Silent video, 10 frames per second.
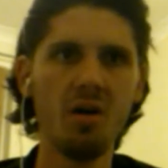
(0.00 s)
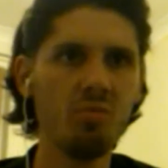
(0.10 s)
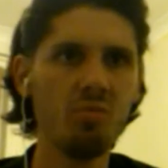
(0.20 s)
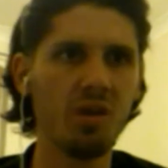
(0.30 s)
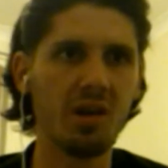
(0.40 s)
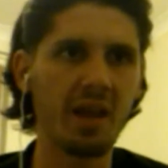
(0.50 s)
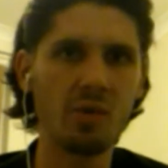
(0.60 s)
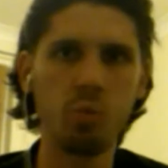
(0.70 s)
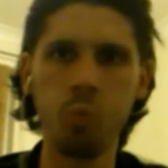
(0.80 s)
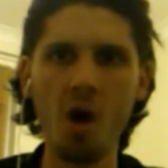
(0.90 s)
well, like
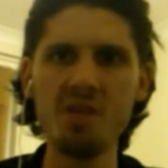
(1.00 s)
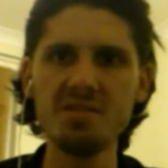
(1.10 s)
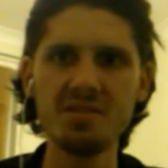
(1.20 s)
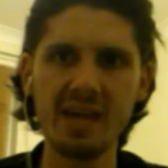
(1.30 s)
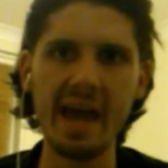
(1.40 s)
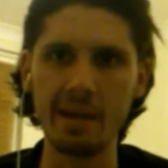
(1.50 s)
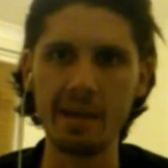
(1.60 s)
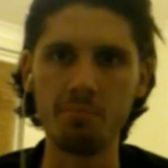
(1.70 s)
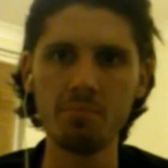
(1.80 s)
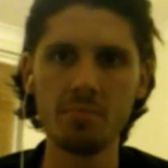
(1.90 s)
one
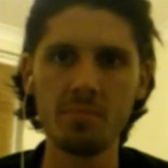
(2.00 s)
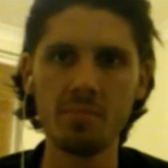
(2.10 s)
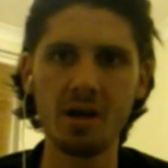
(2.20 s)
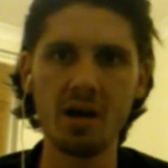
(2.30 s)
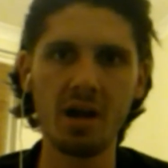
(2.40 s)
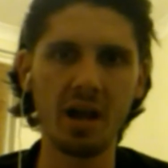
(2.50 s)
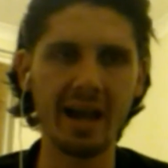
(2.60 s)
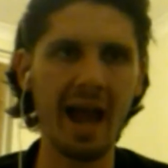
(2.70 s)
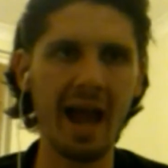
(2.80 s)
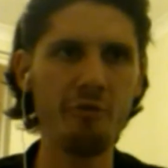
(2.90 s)
game,
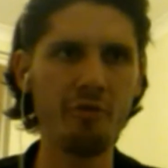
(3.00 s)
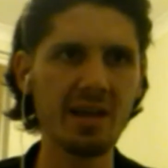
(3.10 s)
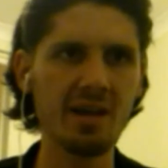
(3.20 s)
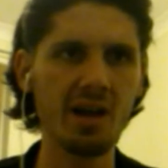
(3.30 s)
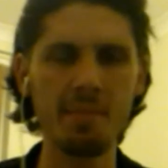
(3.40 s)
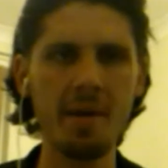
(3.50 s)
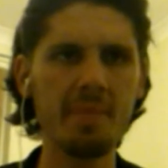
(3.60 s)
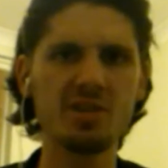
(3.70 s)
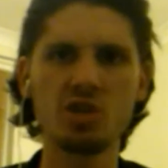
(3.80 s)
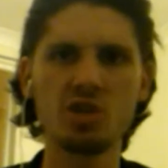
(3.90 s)
like
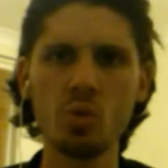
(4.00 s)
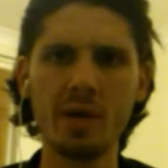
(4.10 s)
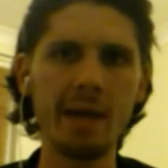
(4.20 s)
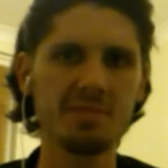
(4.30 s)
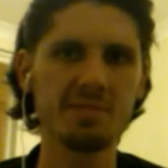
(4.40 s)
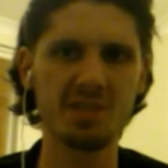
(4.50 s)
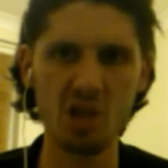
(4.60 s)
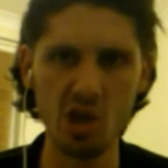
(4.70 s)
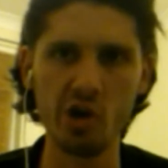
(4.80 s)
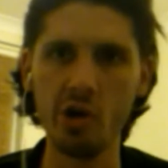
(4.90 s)
maybe 2 games a
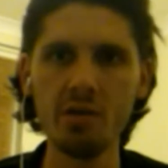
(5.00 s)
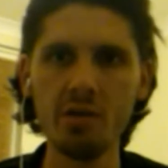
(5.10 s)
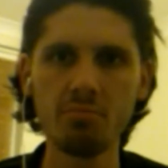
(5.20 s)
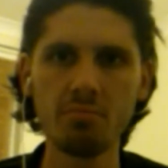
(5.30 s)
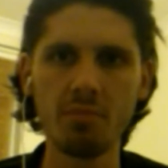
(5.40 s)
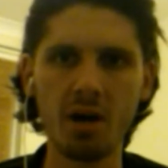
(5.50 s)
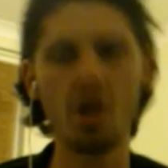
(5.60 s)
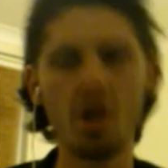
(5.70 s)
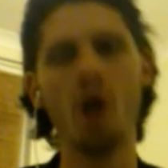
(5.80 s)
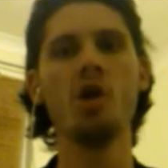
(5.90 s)
year,
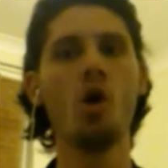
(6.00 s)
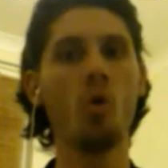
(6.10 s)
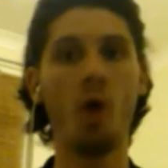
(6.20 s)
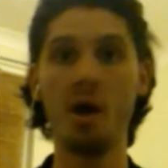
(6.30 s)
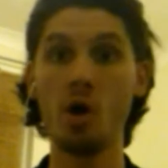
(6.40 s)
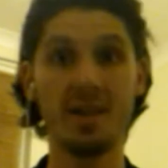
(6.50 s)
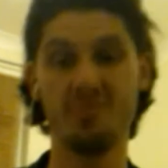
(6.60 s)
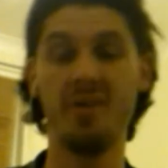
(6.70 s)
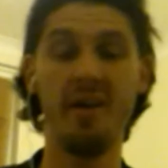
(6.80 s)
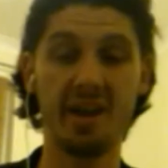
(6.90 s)
and I know
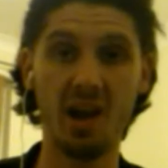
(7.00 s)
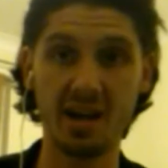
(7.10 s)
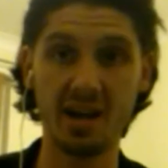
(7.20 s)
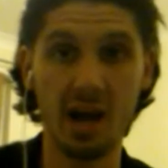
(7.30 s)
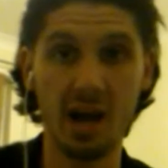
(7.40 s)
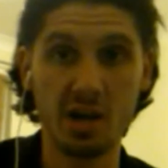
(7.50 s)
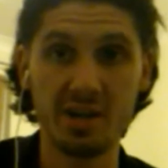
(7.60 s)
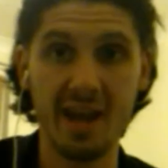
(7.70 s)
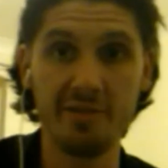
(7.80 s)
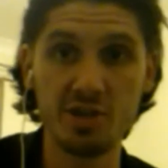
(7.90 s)
that's very unlikely. I
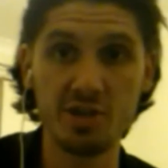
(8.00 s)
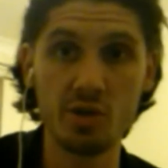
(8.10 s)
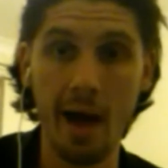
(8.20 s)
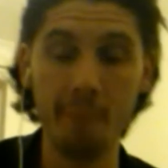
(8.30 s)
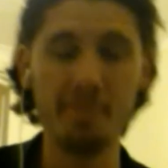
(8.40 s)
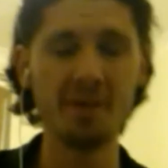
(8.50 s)
could never do that. But